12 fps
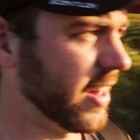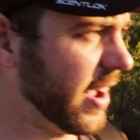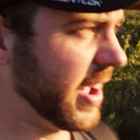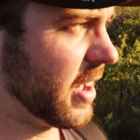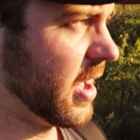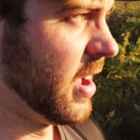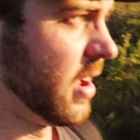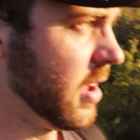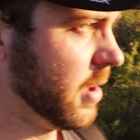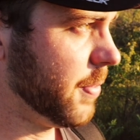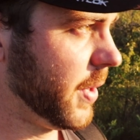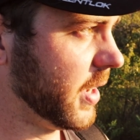like,
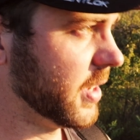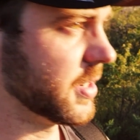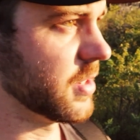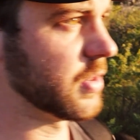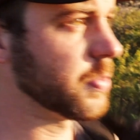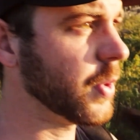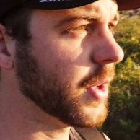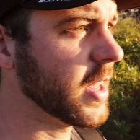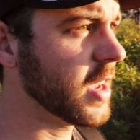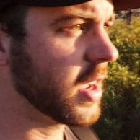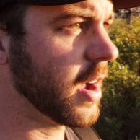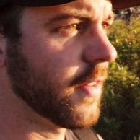because there's
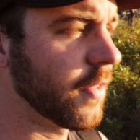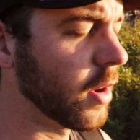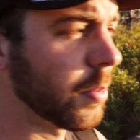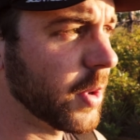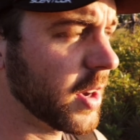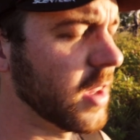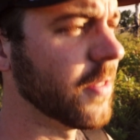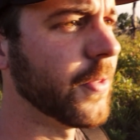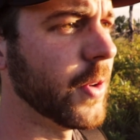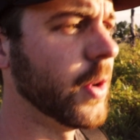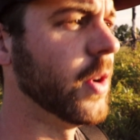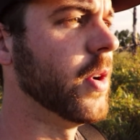plenty of cover, plenty of
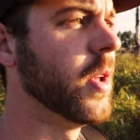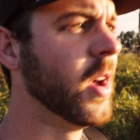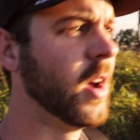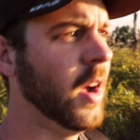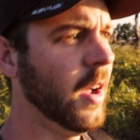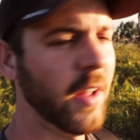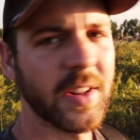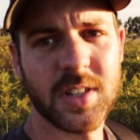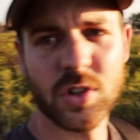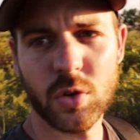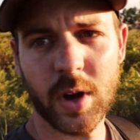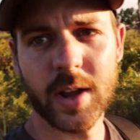food, lots
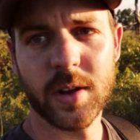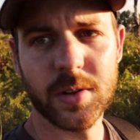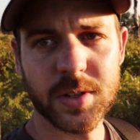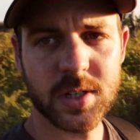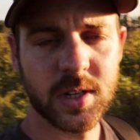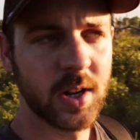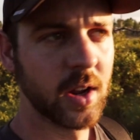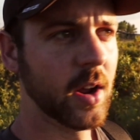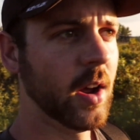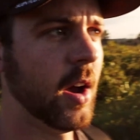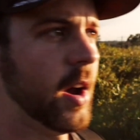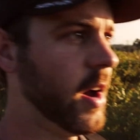of trails,
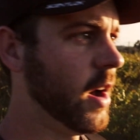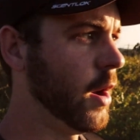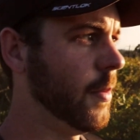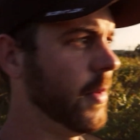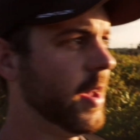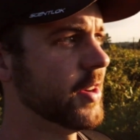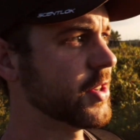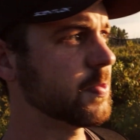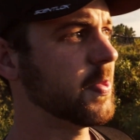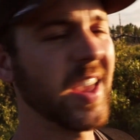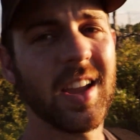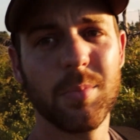and
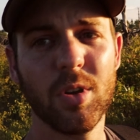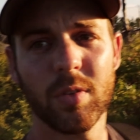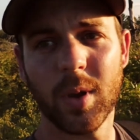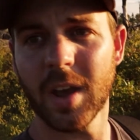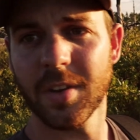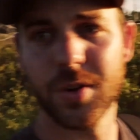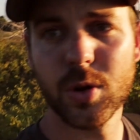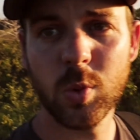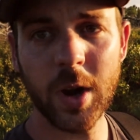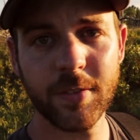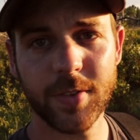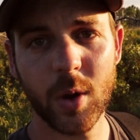just they can move around and do
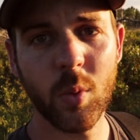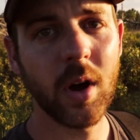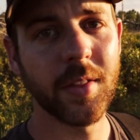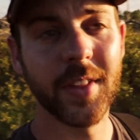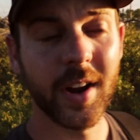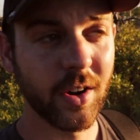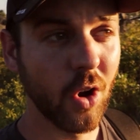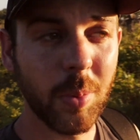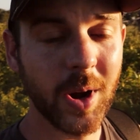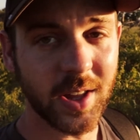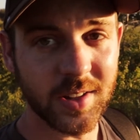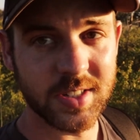whatever they want in there.
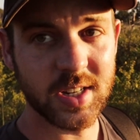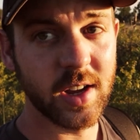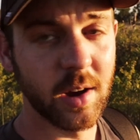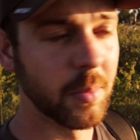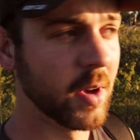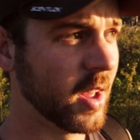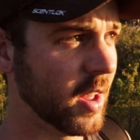Nobody can see them,